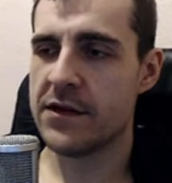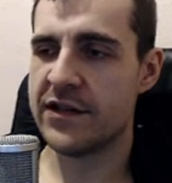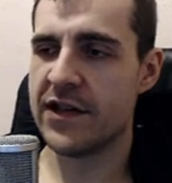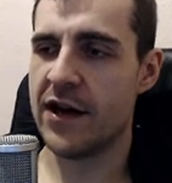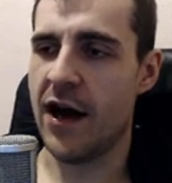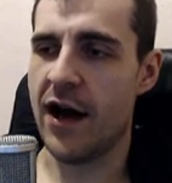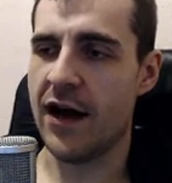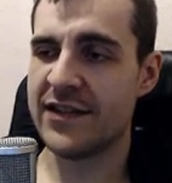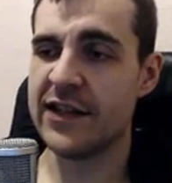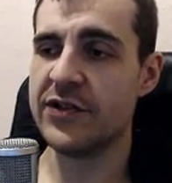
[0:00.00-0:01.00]
is
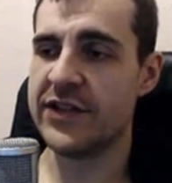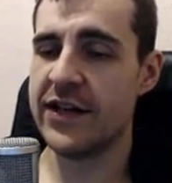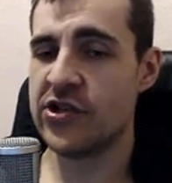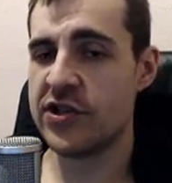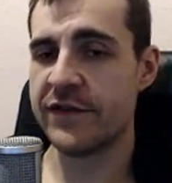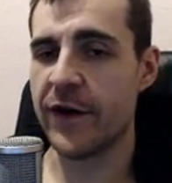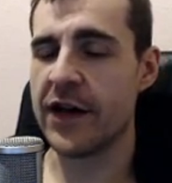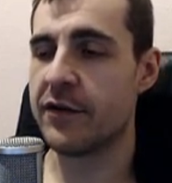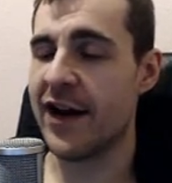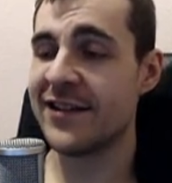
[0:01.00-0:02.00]
gonna still say, Jesus
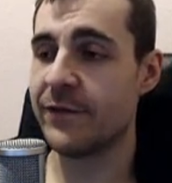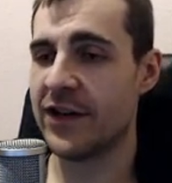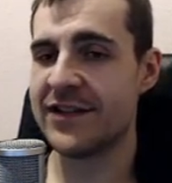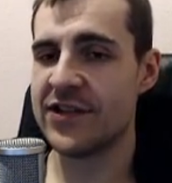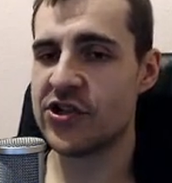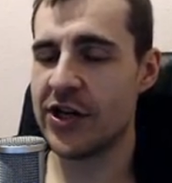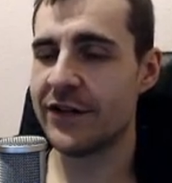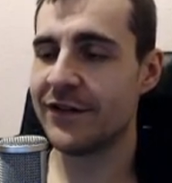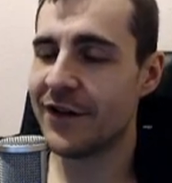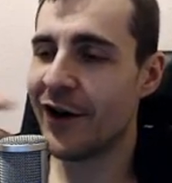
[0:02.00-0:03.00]
fucking Christ, what is this
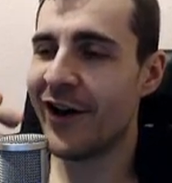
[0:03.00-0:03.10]
shit?